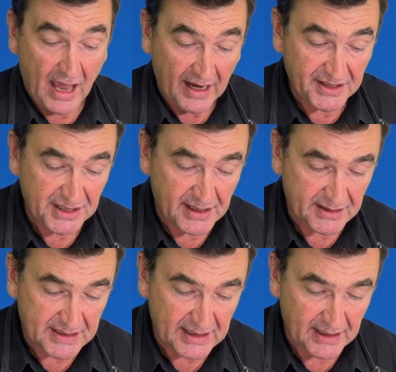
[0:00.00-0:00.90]
as you can
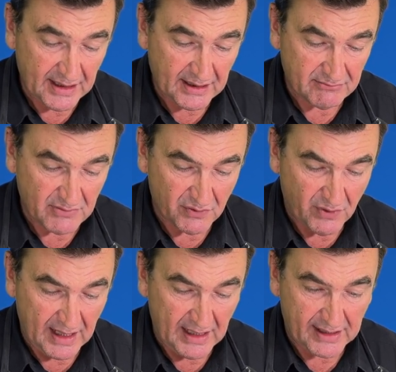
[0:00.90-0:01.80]
see,
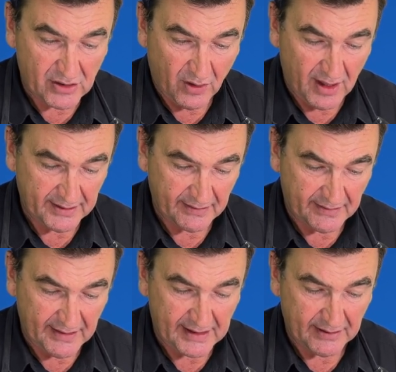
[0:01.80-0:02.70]
really quite
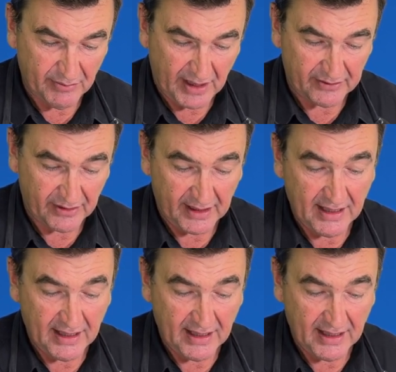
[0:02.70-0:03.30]
thick and buttery.